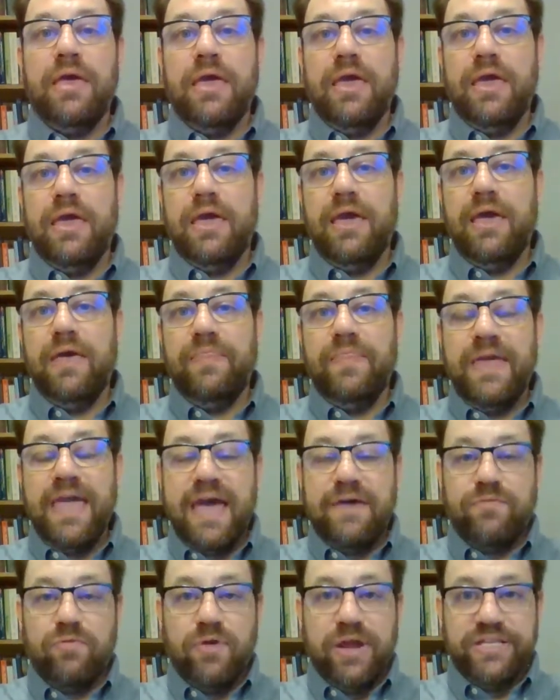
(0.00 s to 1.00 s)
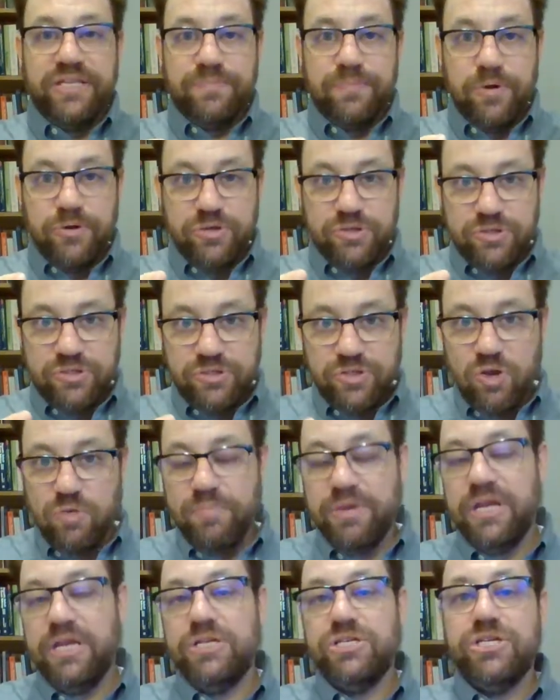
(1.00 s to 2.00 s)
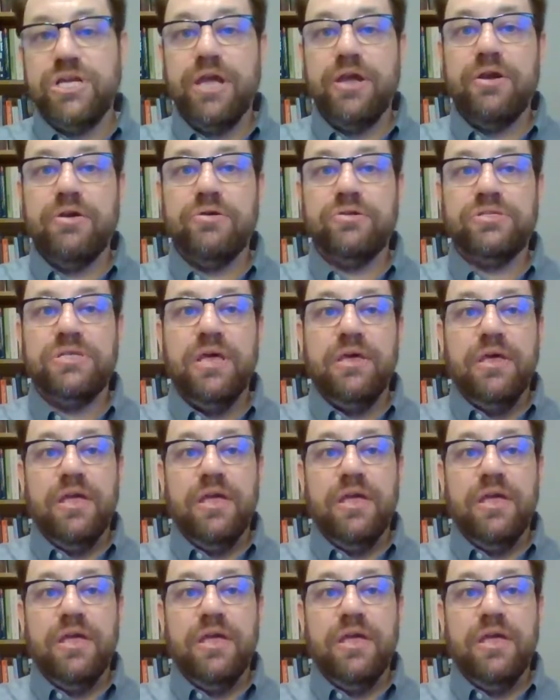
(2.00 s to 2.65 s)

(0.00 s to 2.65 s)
and they have a right to purchase so many shares